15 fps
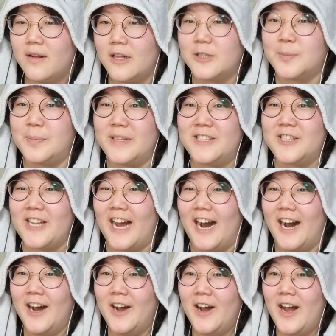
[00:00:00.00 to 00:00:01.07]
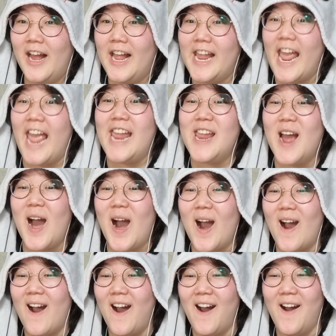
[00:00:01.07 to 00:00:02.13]
it's Mitsuya. Hey,
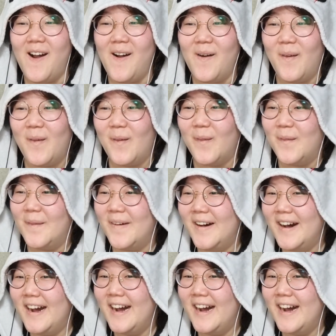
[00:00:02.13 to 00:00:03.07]
yo!